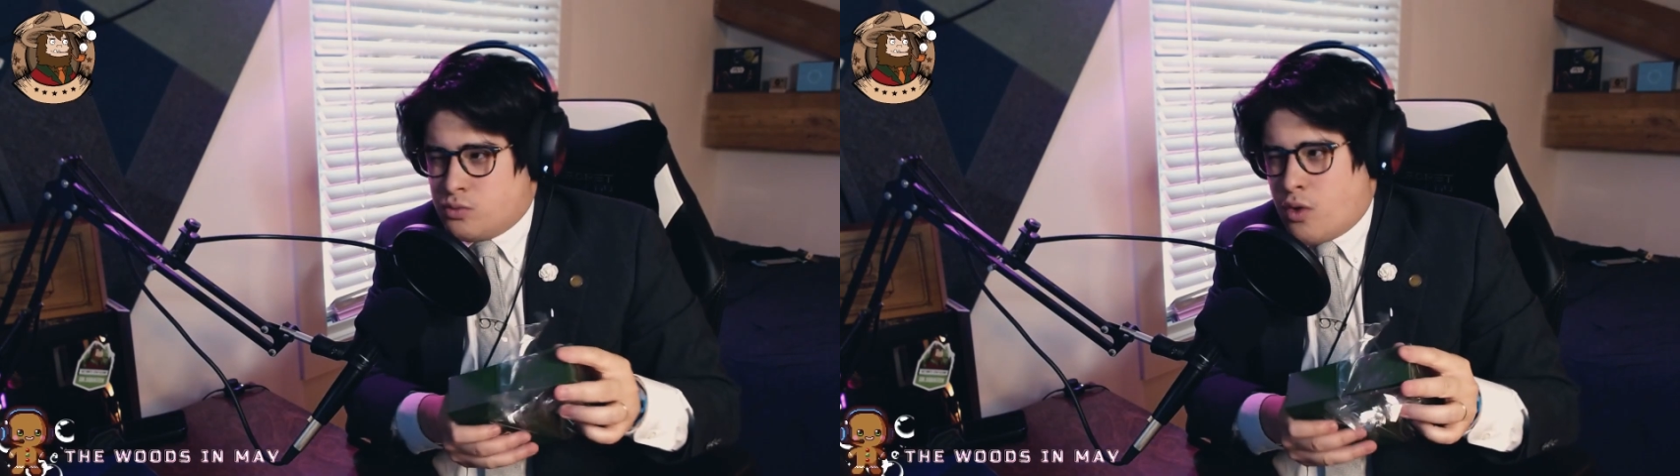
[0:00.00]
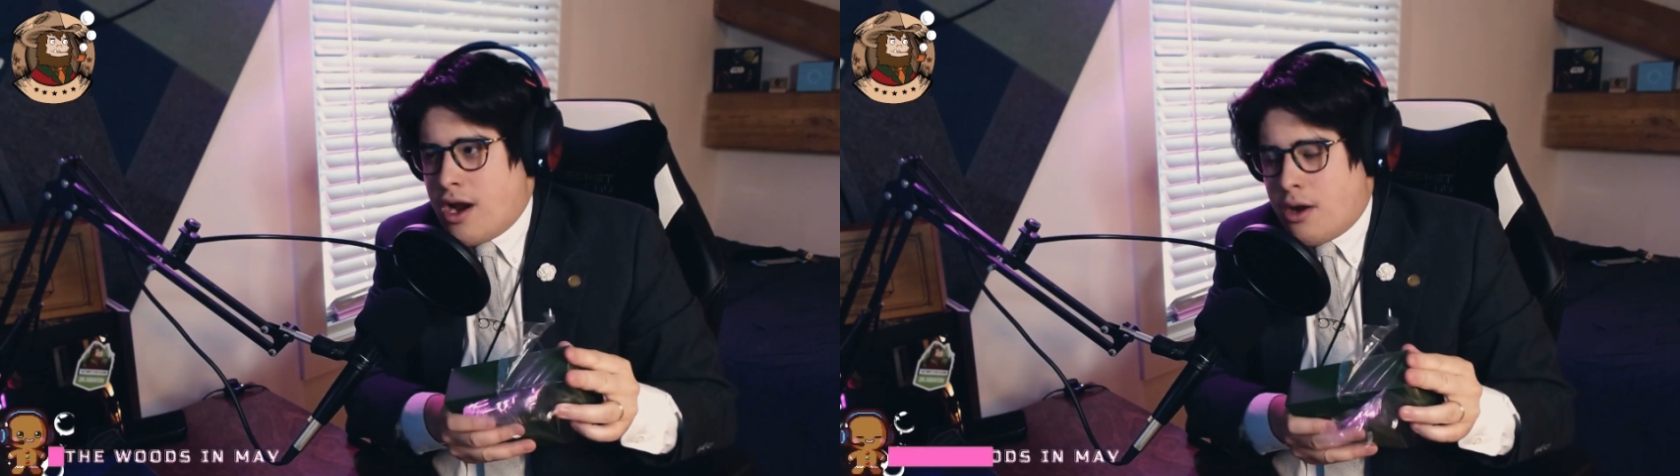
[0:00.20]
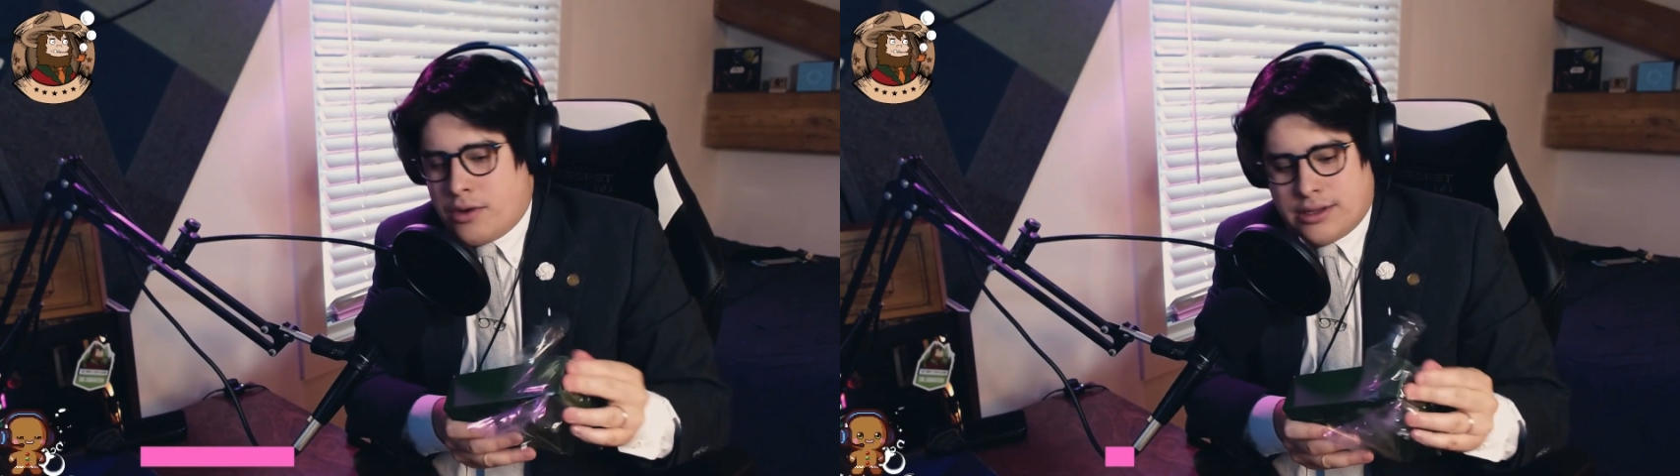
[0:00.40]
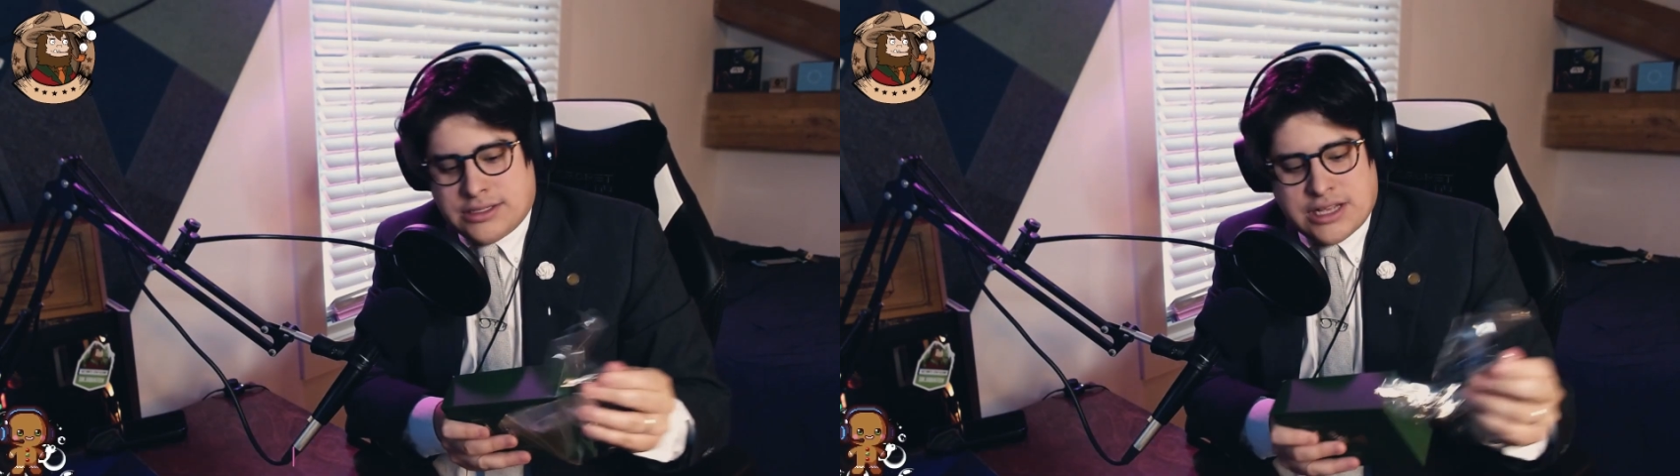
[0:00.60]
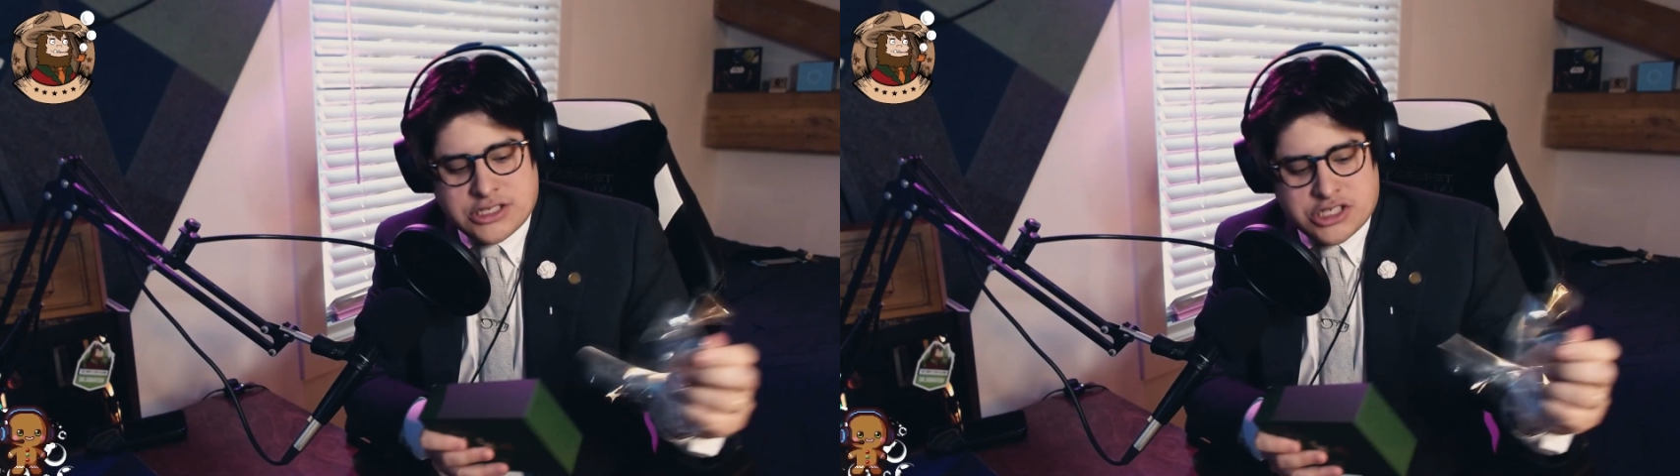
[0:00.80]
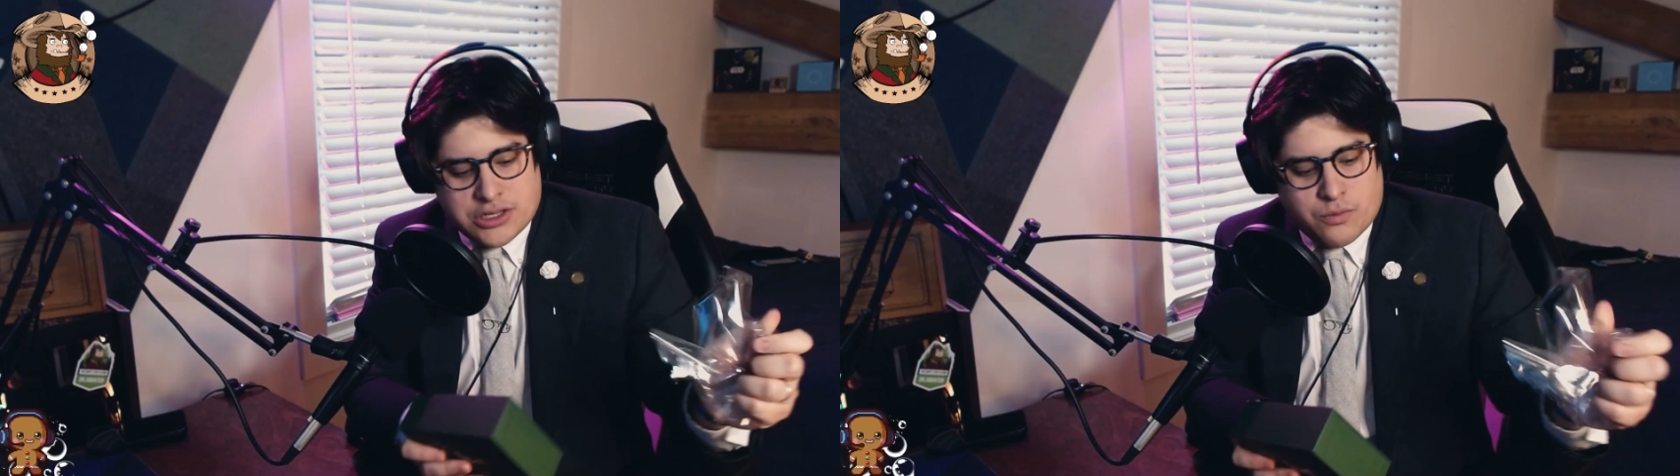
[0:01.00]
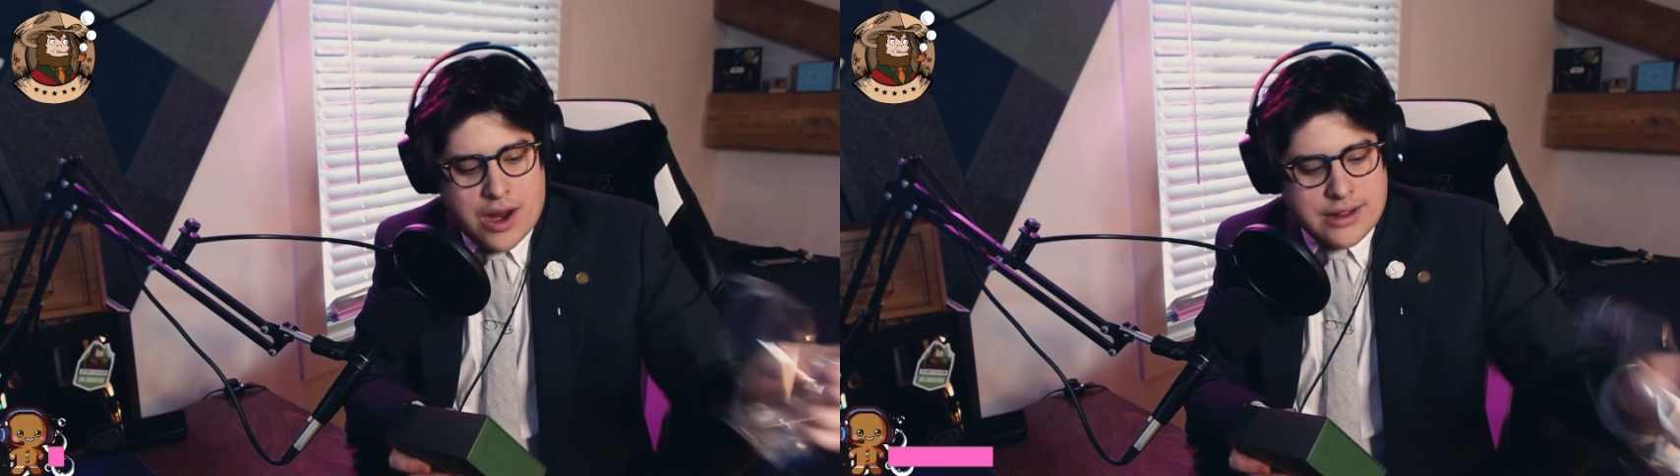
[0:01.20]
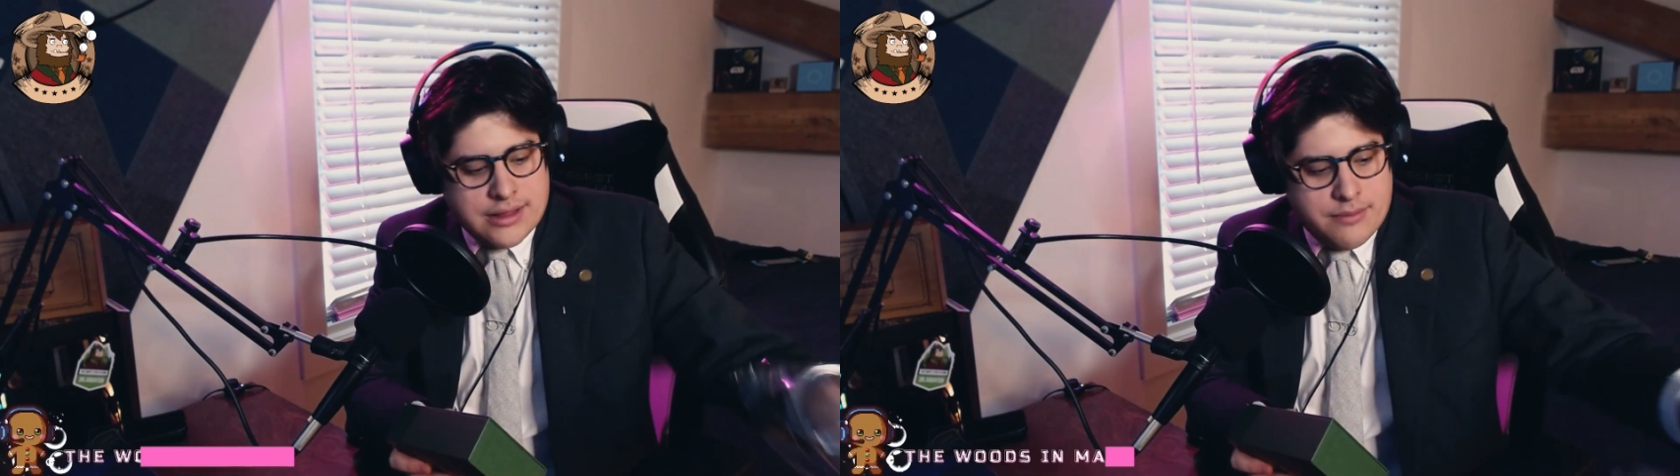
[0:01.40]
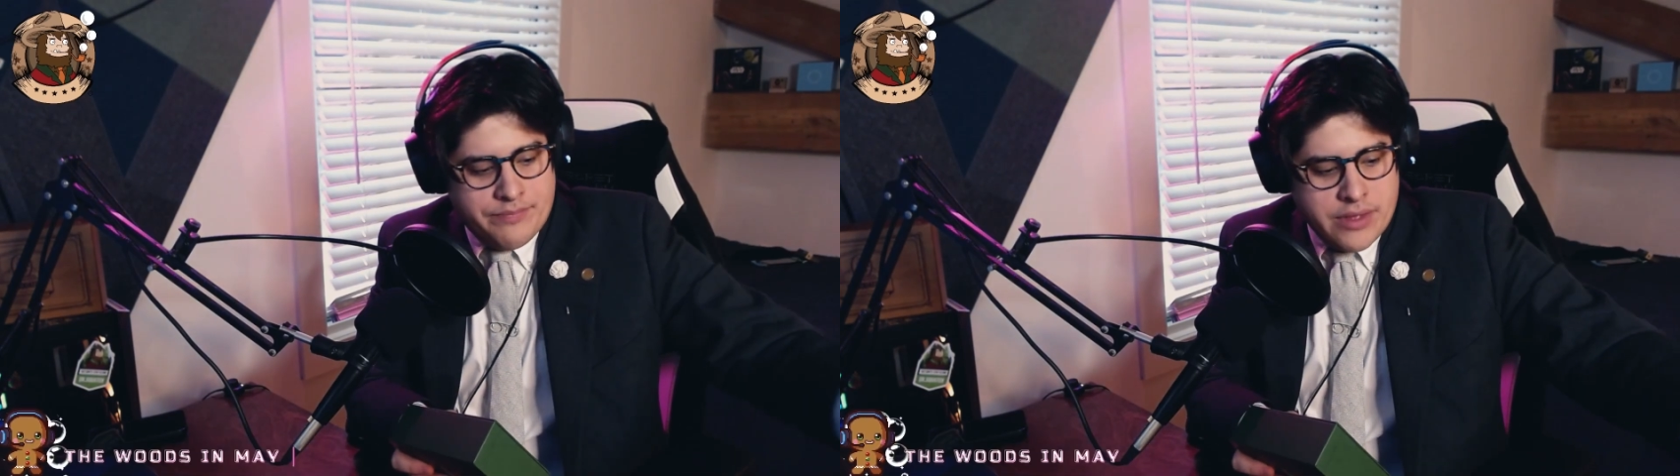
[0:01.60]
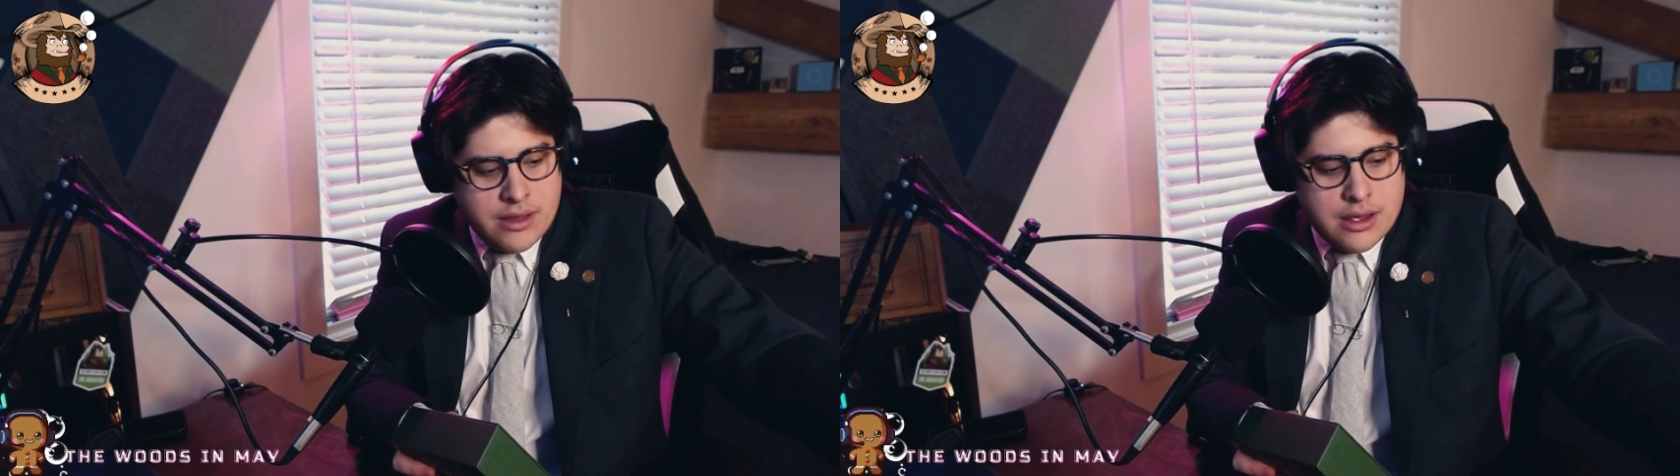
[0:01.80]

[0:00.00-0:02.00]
where I would essentially rank them.